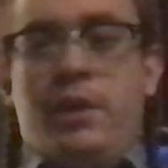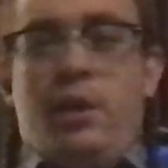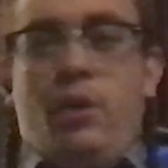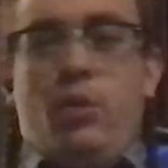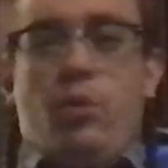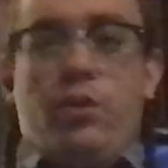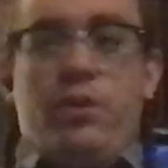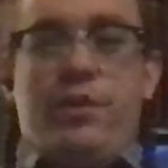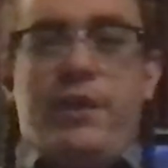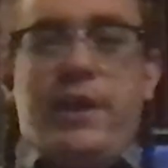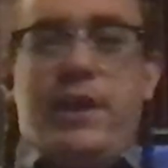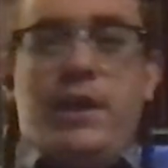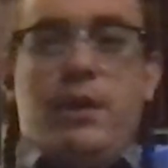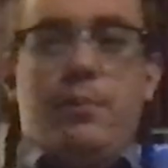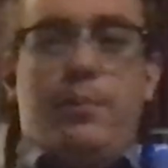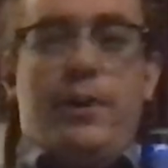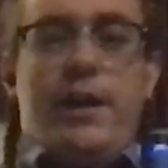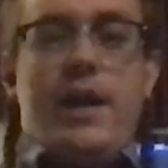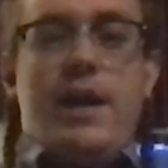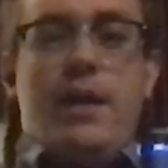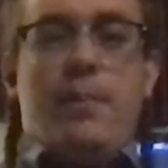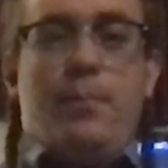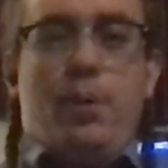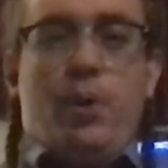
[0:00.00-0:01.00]
where they can
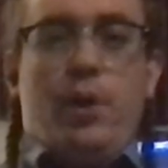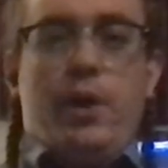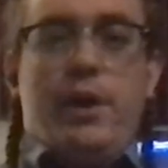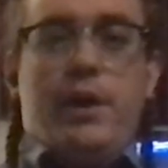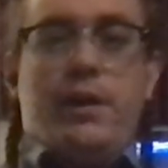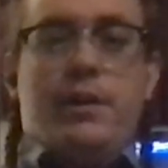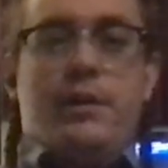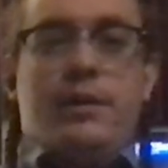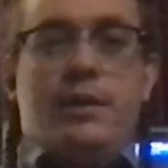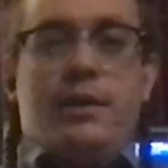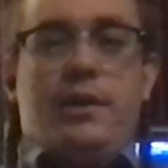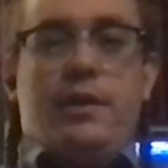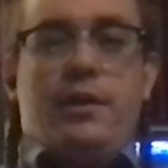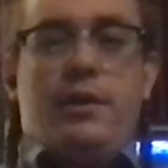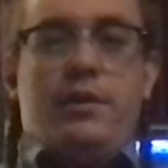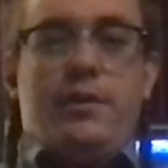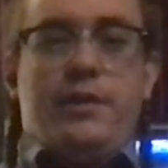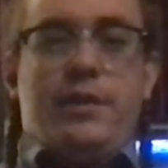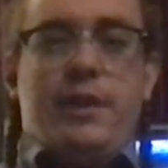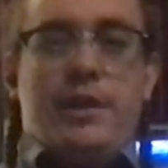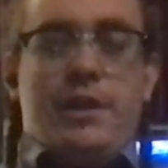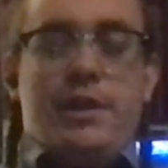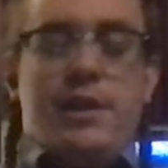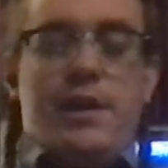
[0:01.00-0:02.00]
buy a put on
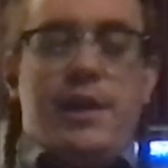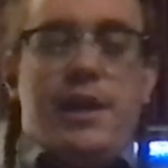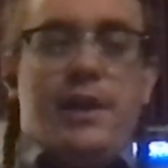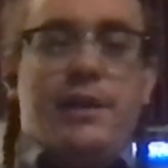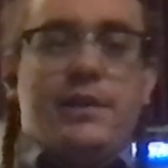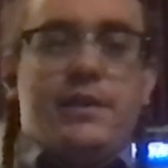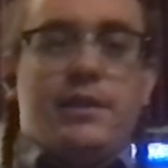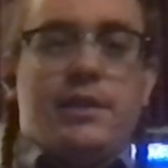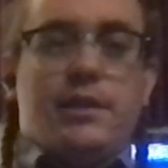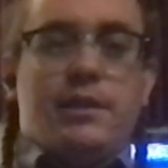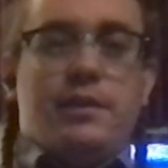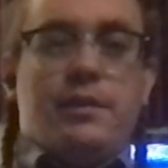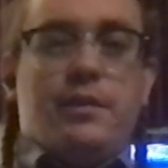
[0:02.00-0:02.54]
the index